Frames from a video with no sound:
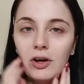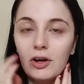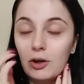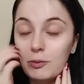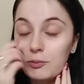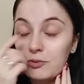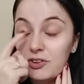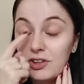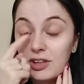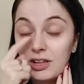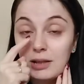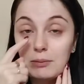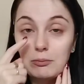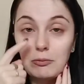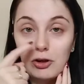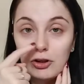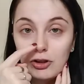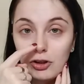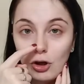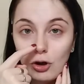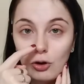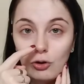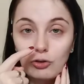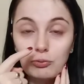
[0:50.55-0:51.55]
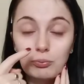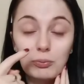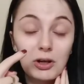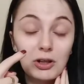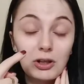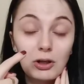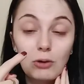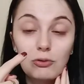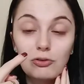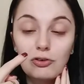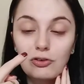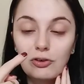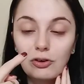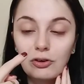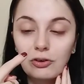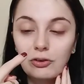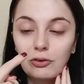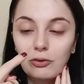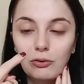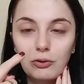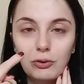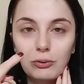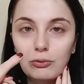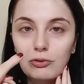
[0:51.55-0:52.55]
Particularly my nose. My nose is like an
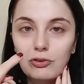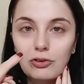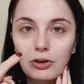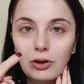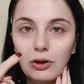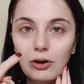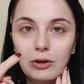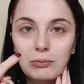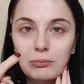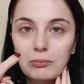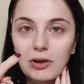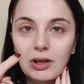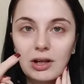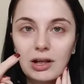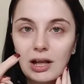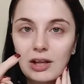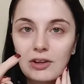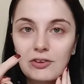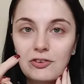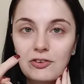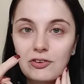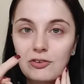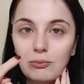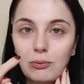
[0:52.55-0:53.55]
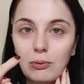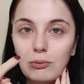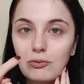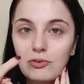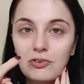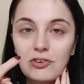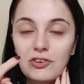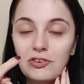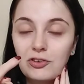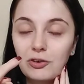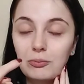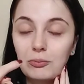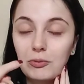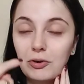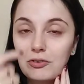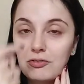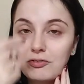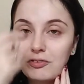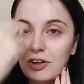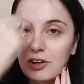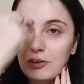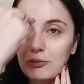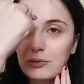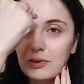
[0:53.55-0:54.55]
oil slide. My glasses won't sit on my
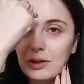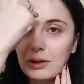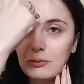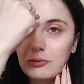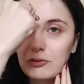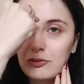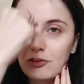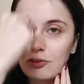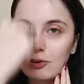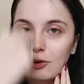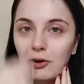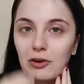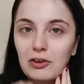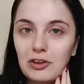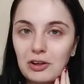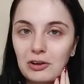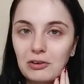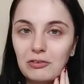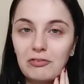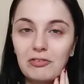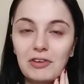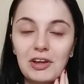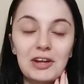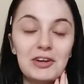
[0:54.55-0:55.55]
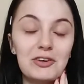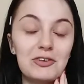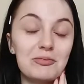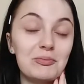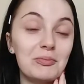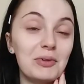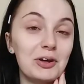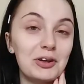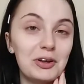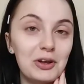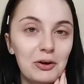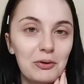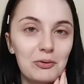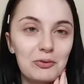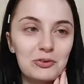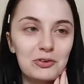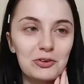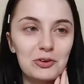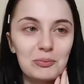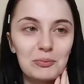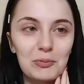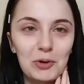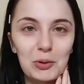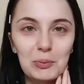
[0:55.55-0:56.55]
face without sliding off the end of my nose at
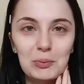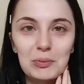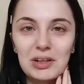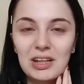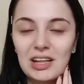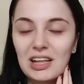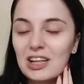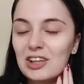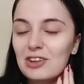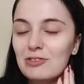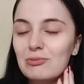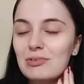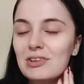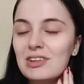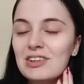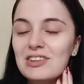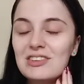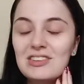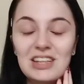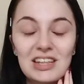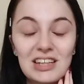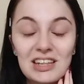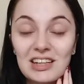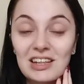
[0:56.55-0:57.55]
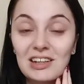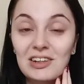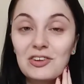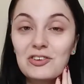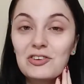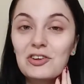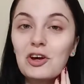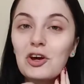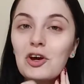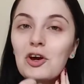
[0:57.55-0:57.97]
the moment. It is ridiculous.